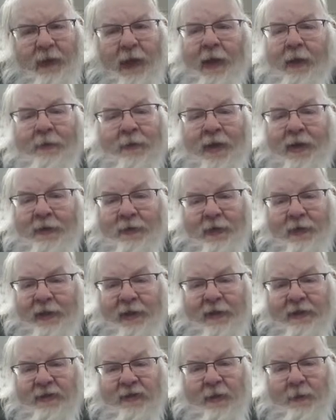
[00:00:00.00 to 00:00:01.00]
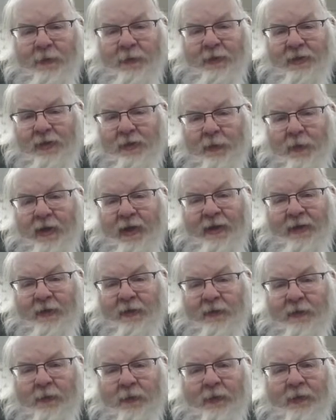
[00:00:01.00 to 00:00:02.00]
I am not drinking someone's sweat.
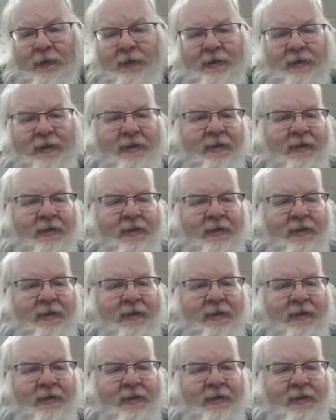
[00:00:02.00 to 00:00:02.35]
Don't worry.